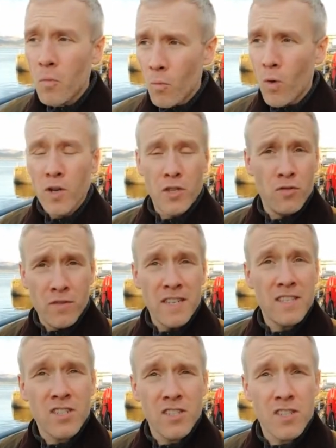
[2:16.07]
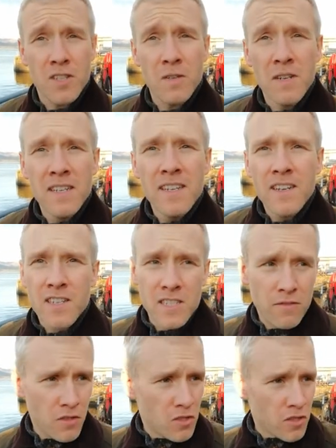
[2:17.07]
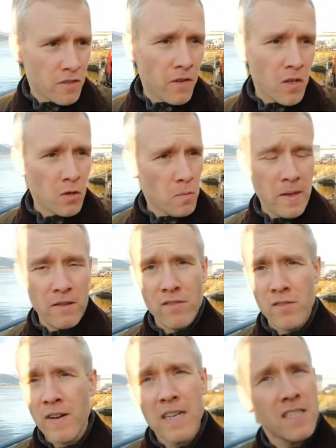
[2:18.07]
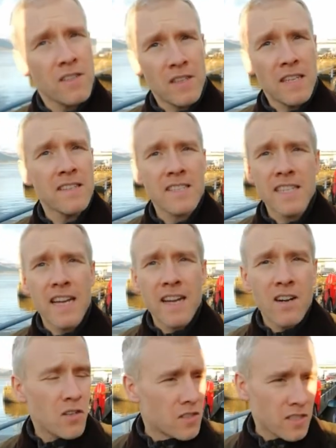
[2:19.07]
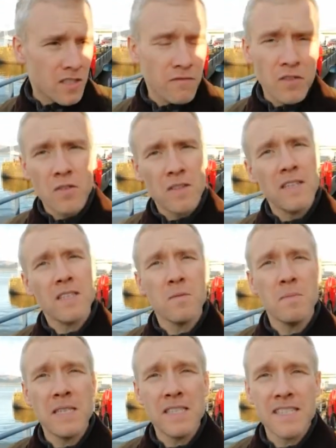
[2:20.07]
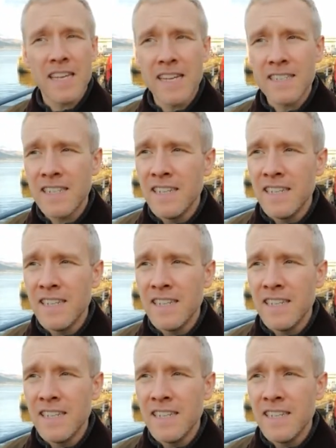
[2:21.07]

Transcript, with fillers: what you need to do. Because if you just follow a bit of advice off the internet or just a few things somebody said,